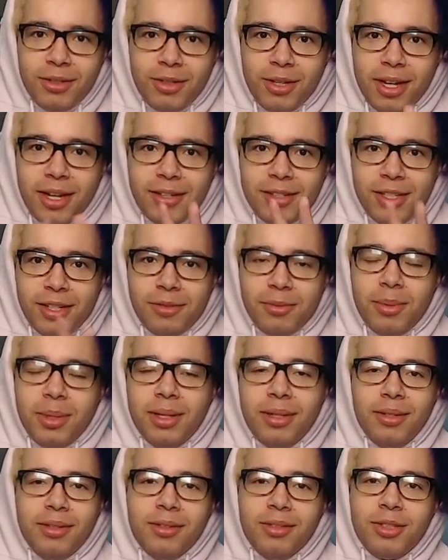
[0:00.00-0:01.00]
You guys have
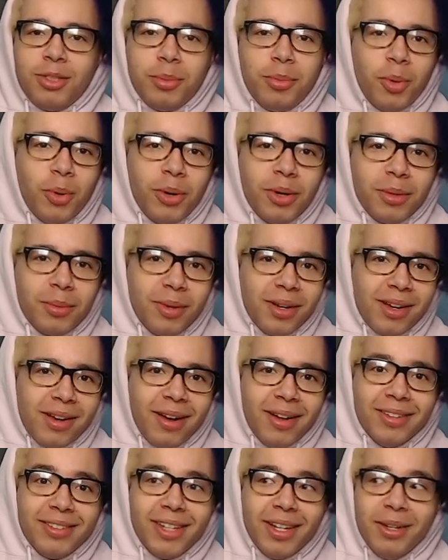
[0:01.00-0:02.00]
been supporting my
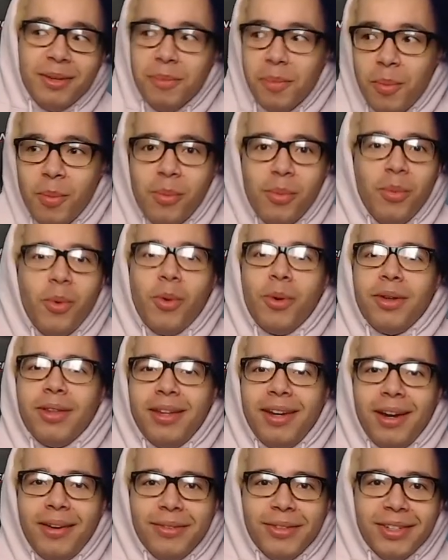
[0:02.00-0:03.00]
content more
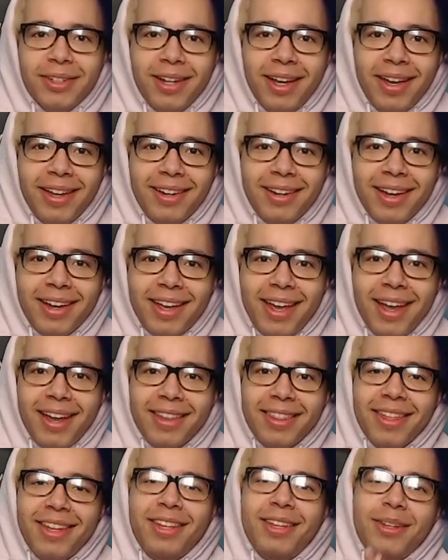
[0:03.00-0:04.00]
than ever, and I
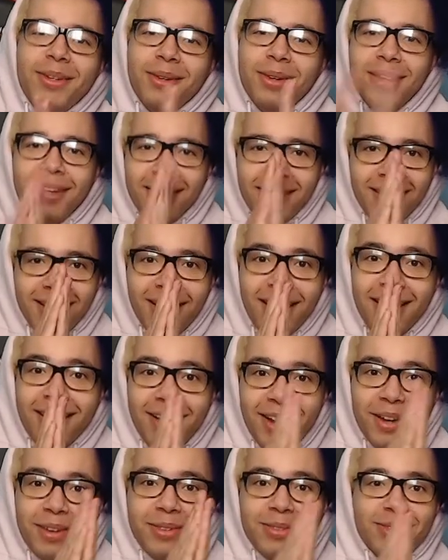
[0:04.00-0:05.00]
can't thank you
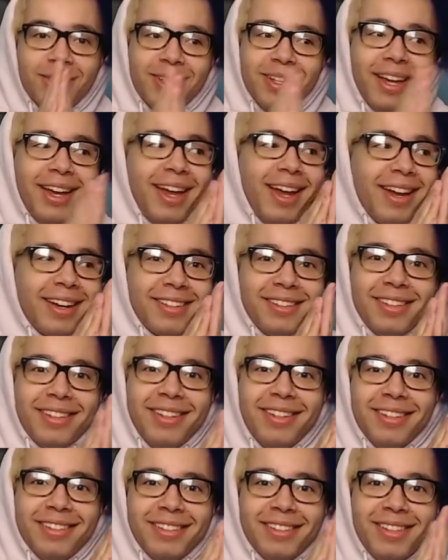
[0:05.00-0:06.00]
enough for that,
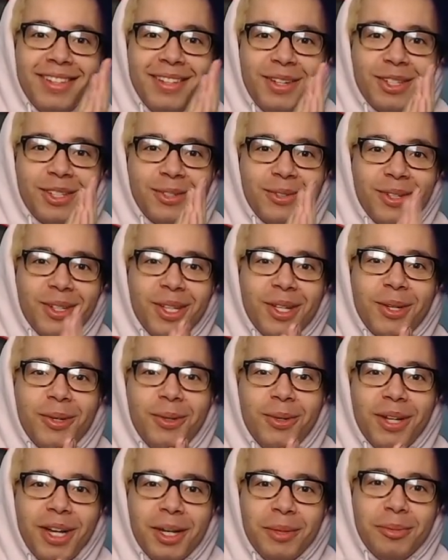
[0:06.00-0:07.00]
actually. It's really
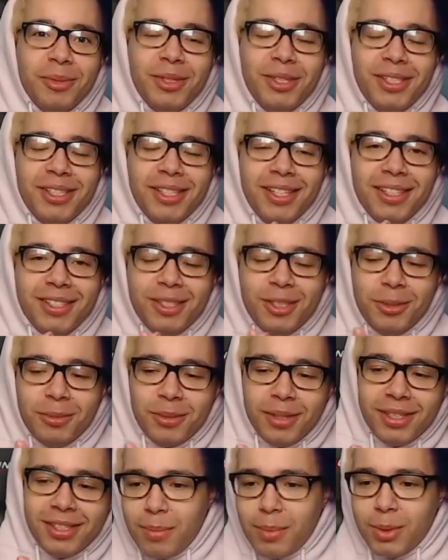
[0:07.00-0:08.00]
cool. I appreciate it so
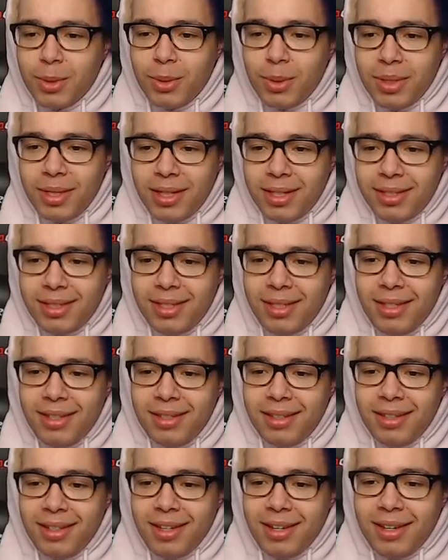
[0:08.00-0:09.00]
much. But 2019